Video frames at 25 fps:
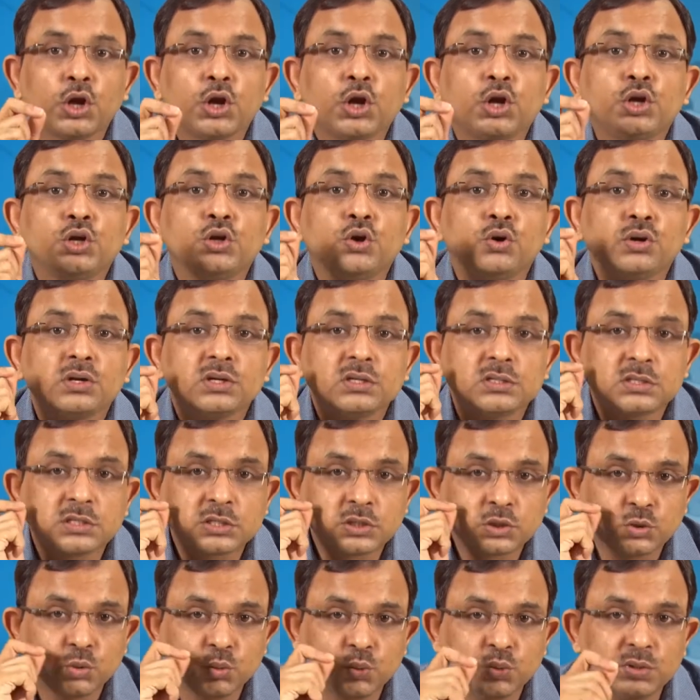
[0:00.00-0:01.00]
your
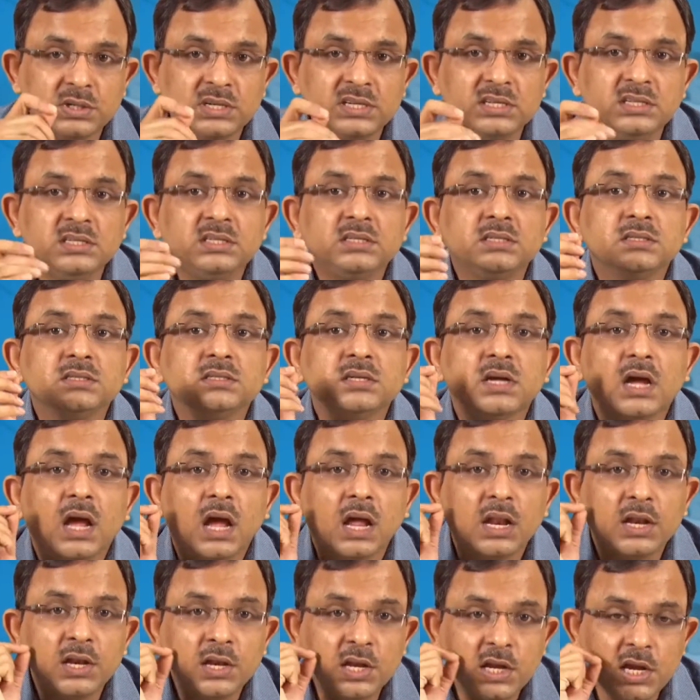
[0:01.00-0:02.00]
student
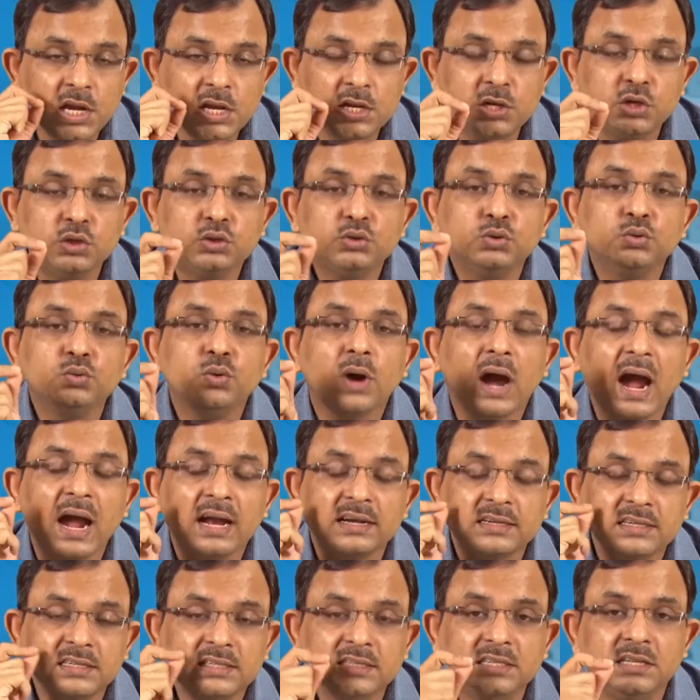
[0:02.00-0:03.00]
need to
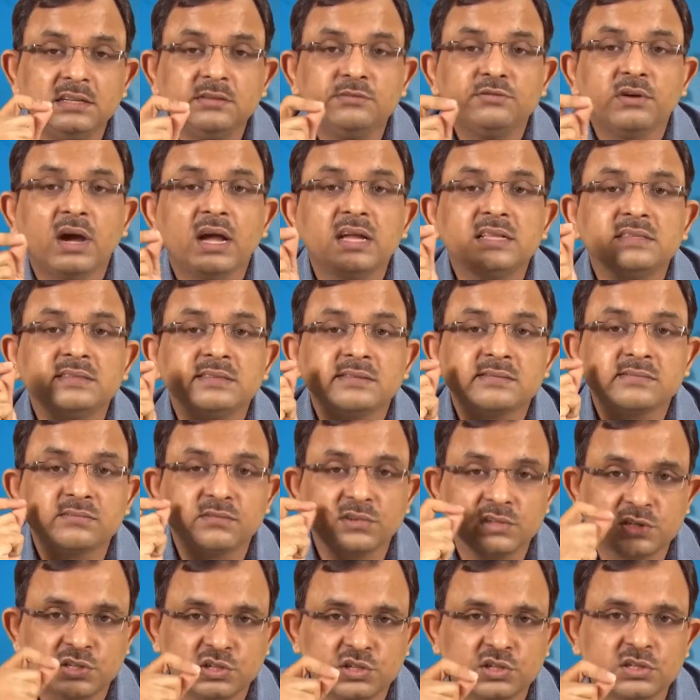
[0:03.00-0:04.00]
identify the
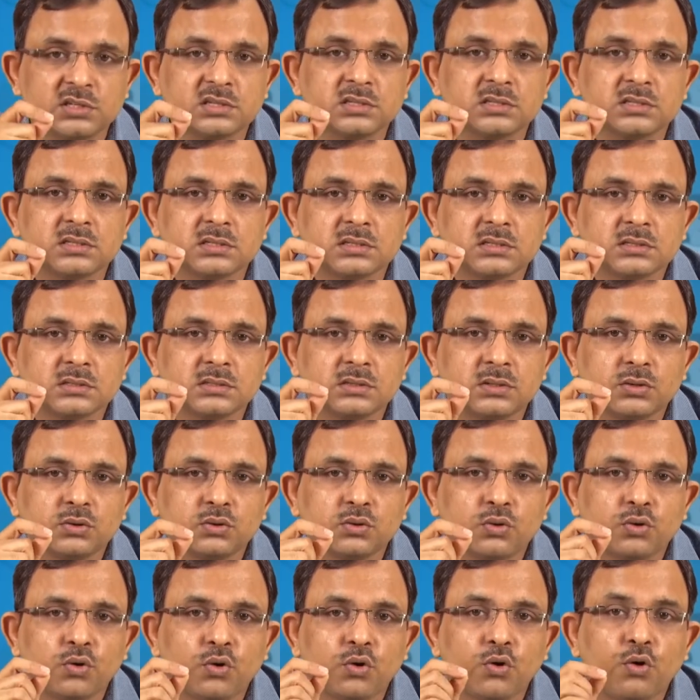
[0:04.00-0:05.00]
questions
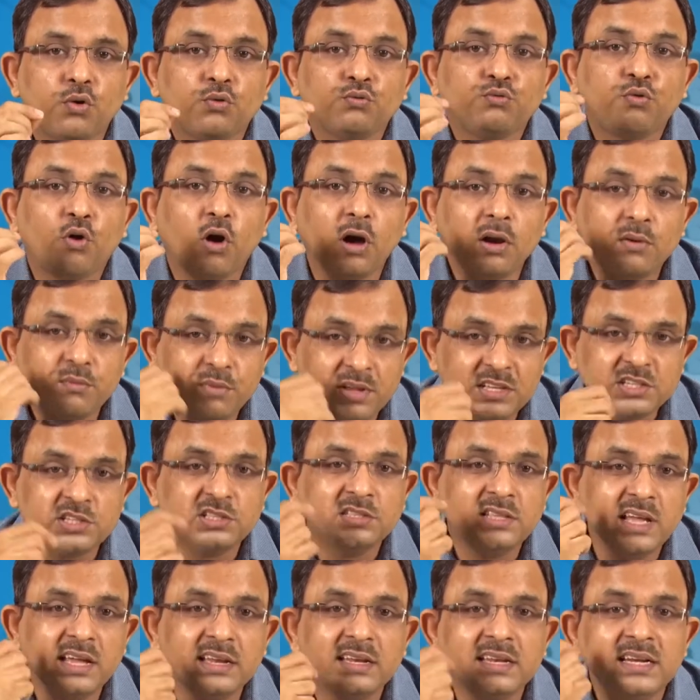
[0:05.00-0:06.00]
for which
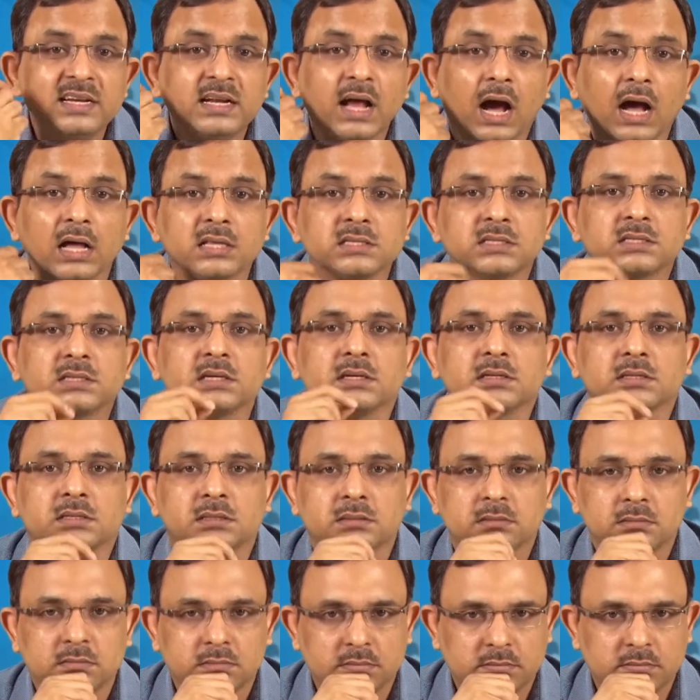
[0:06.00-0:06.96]
they need answers.